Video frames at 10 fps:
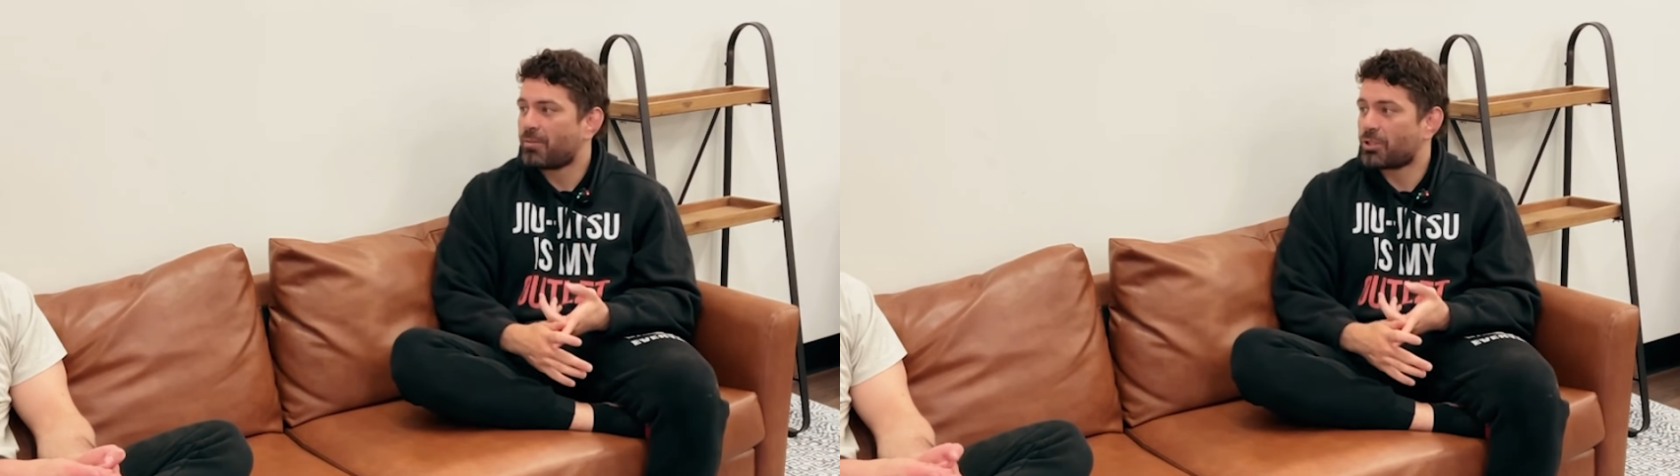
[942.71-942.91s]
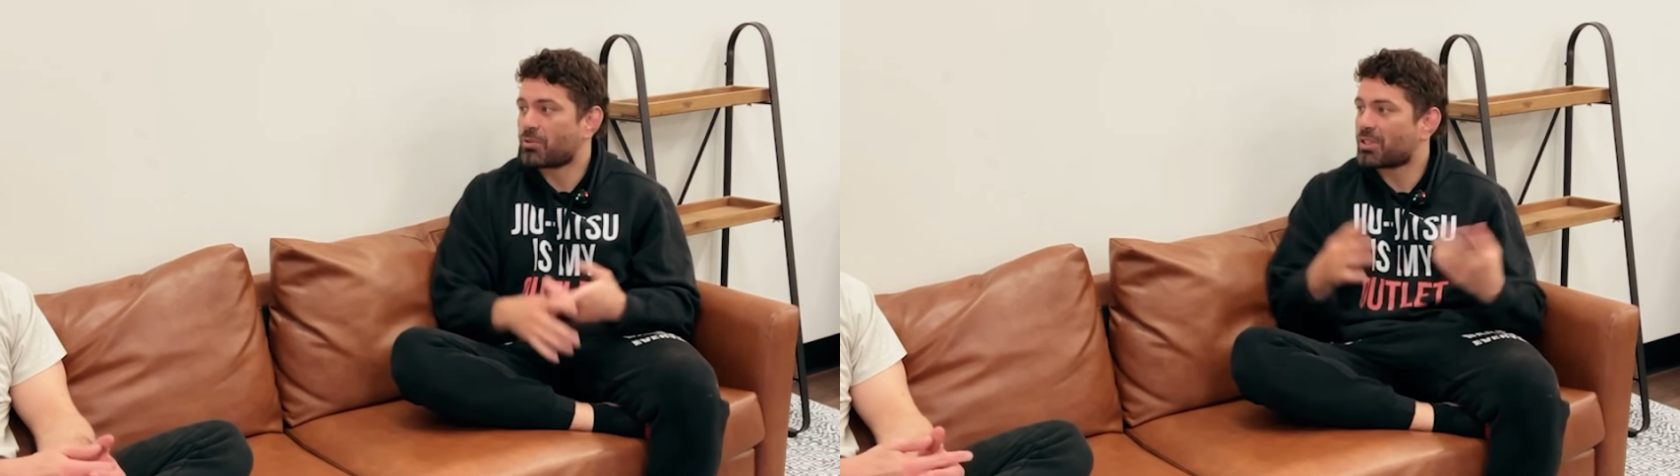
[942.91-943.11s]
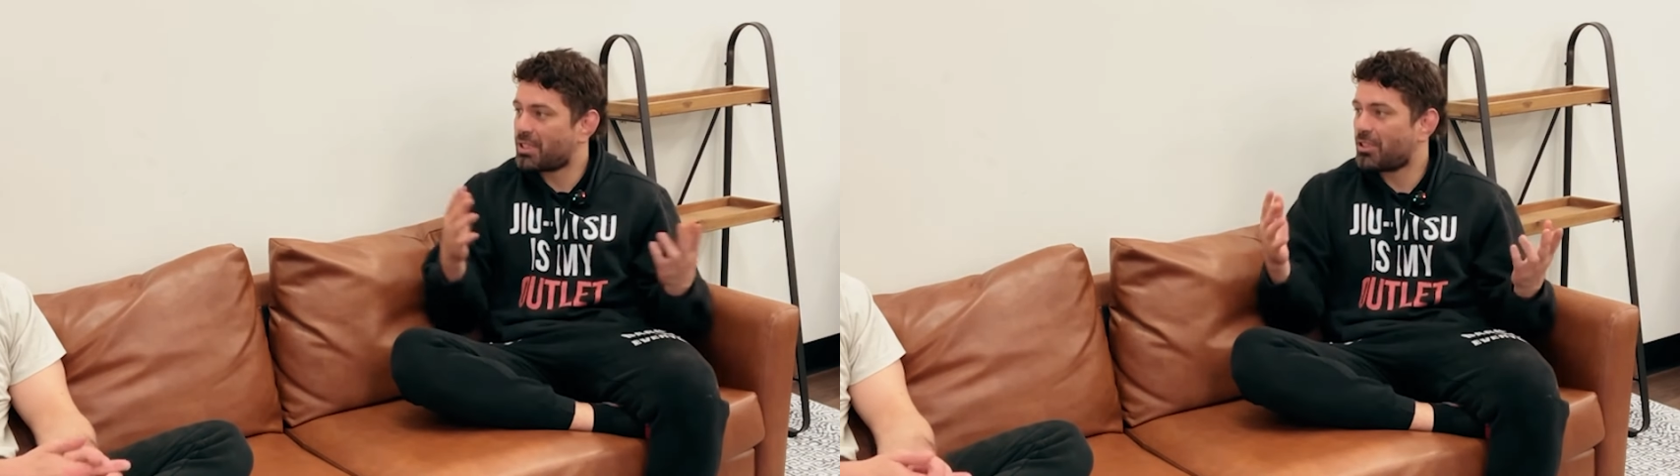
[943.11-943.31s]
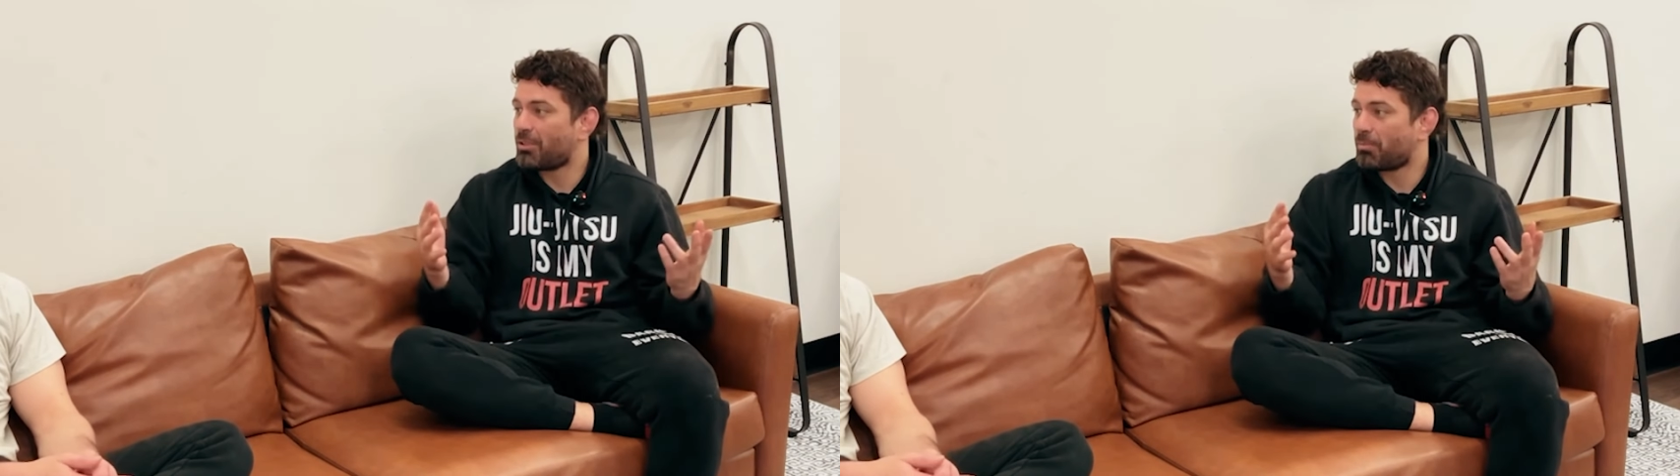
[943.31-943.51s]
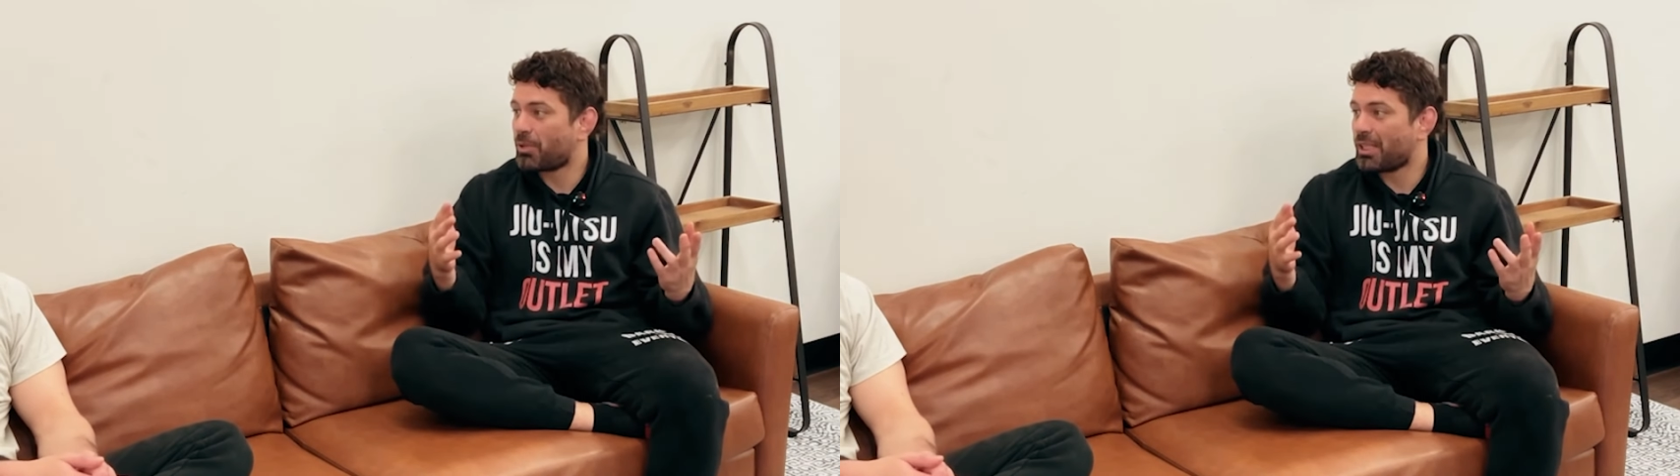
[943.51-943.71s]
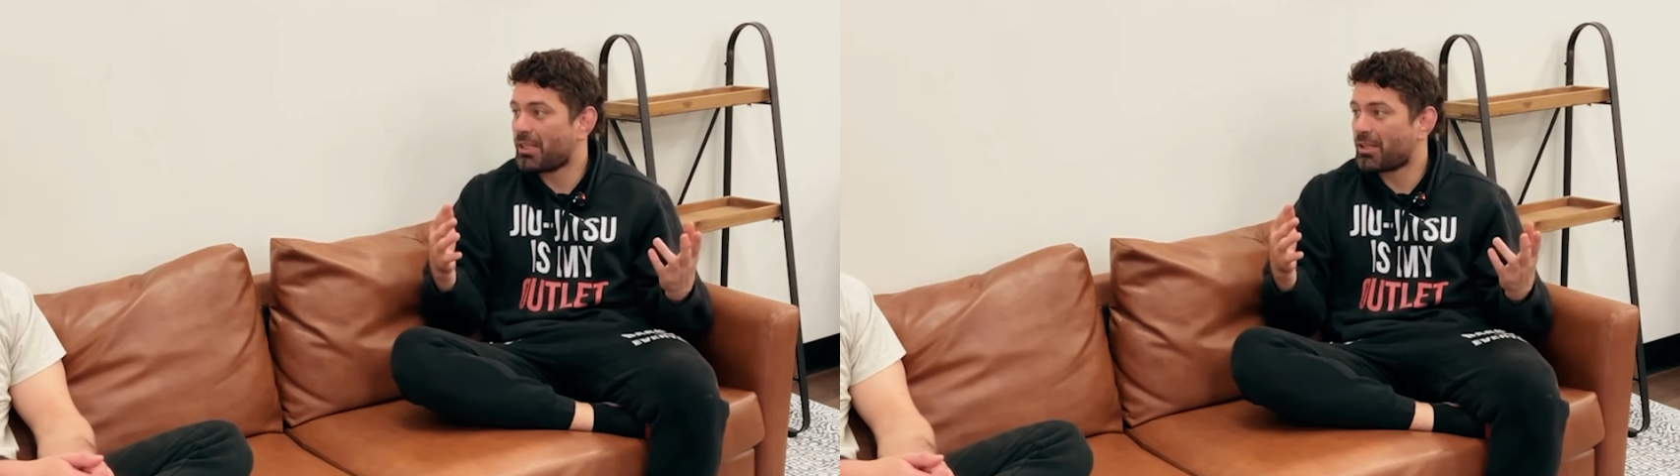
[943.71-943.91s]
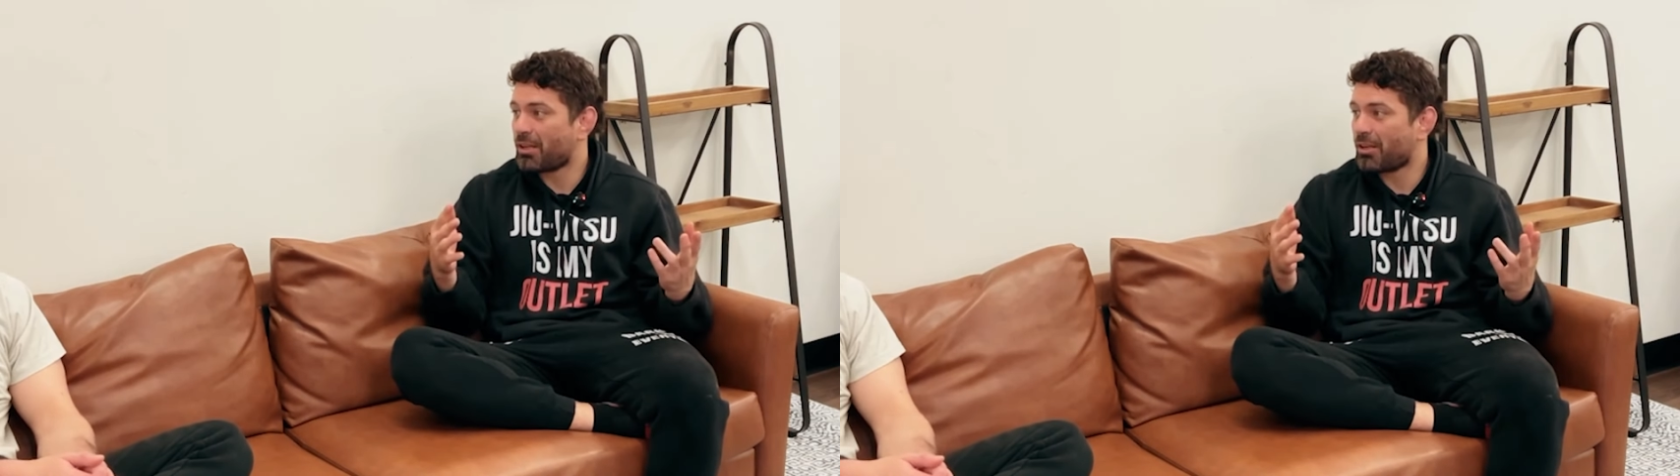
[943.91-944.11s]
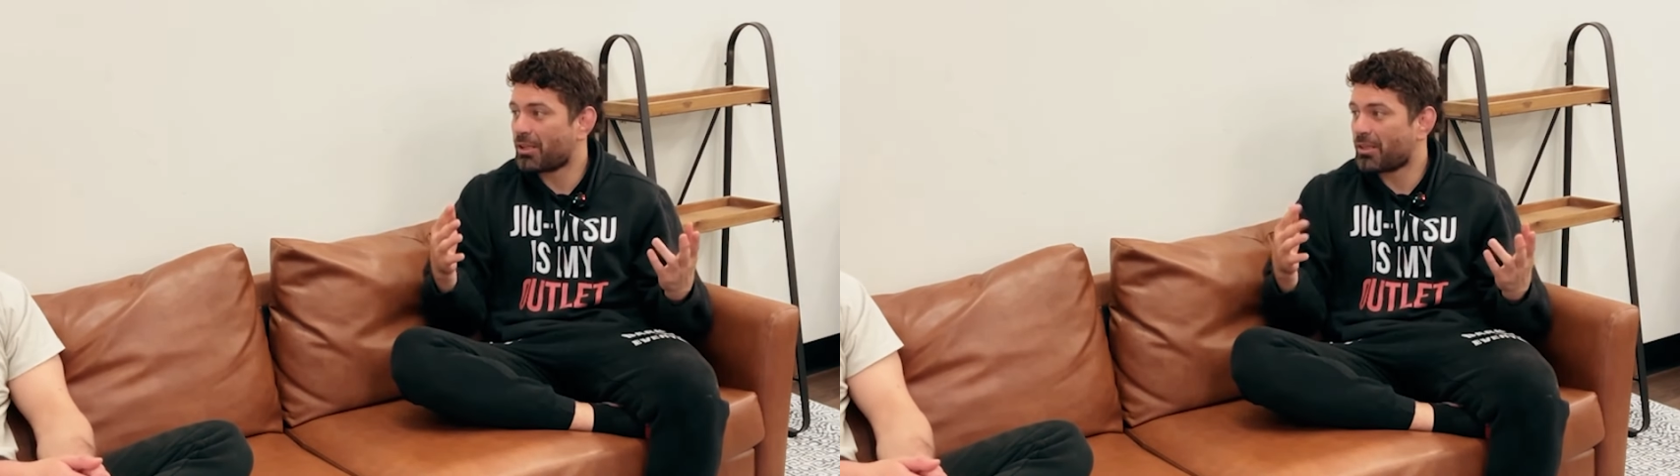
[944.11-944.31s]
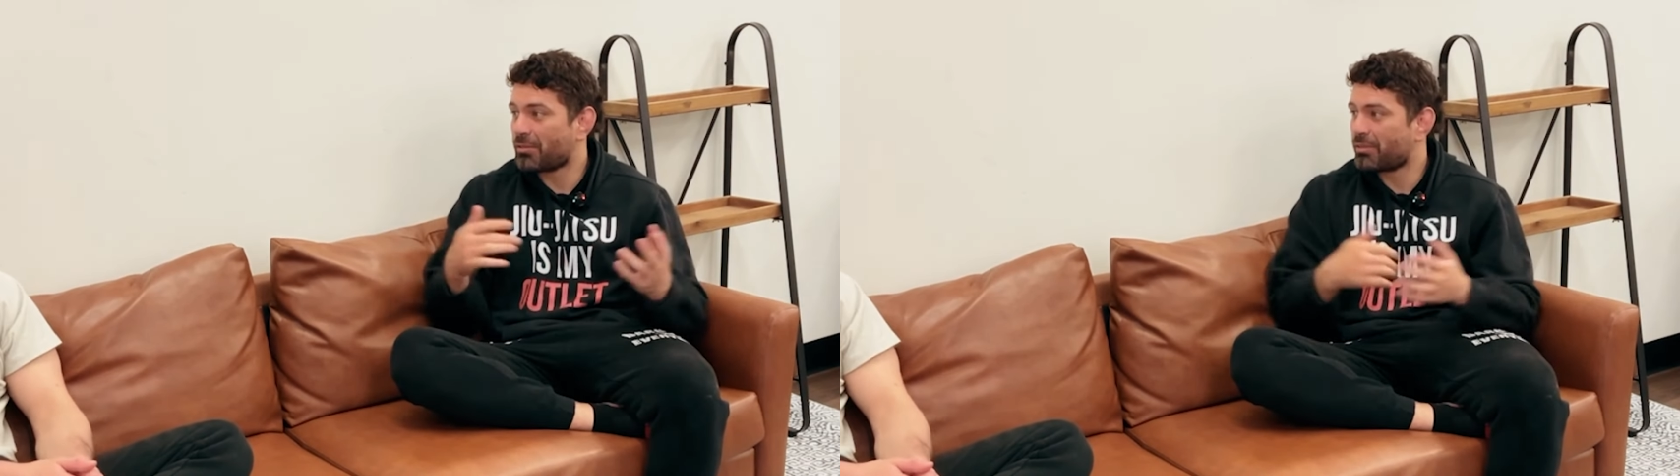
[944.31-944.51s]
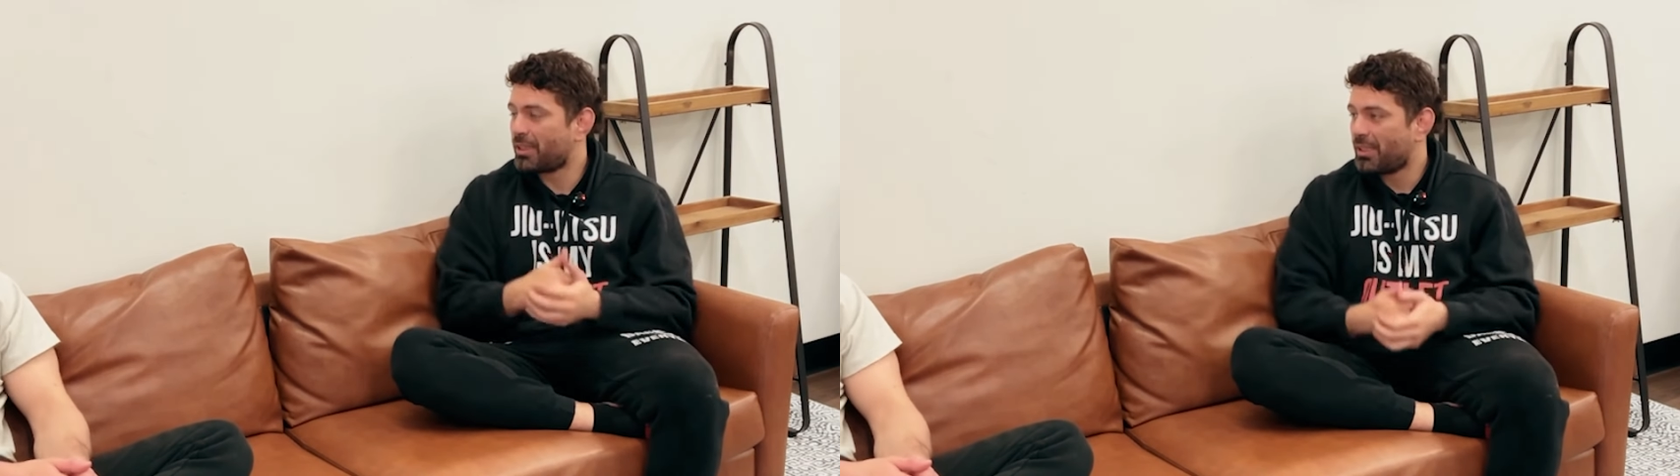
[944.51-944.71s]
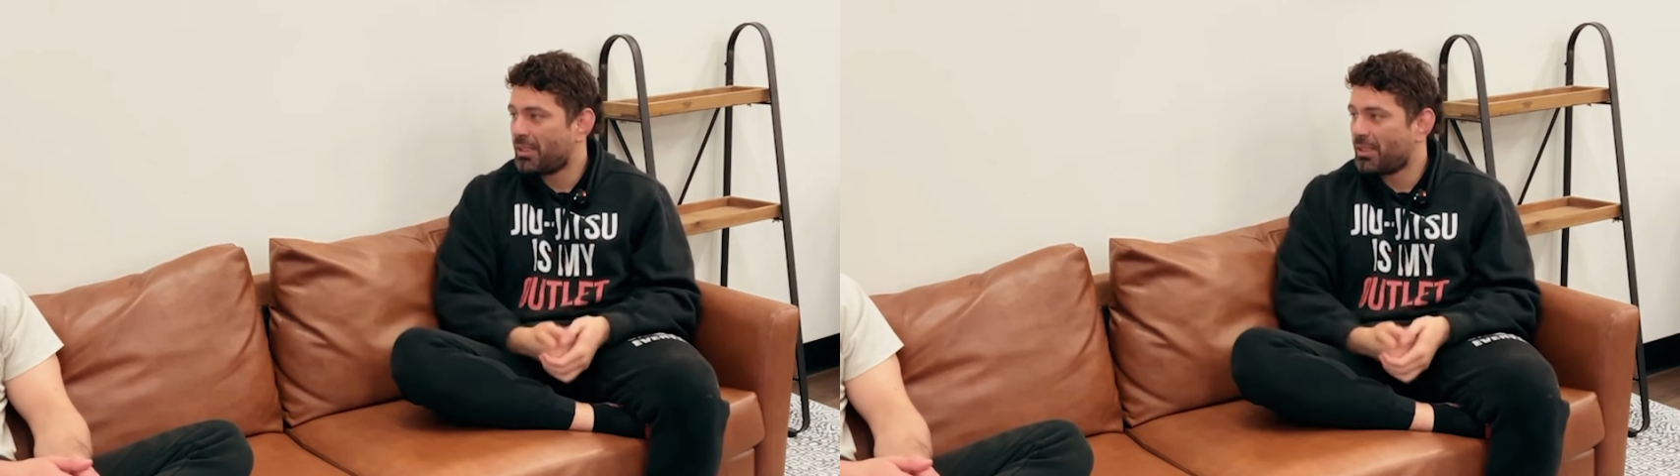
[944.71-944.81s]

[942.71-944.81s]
which was still pretty unheard of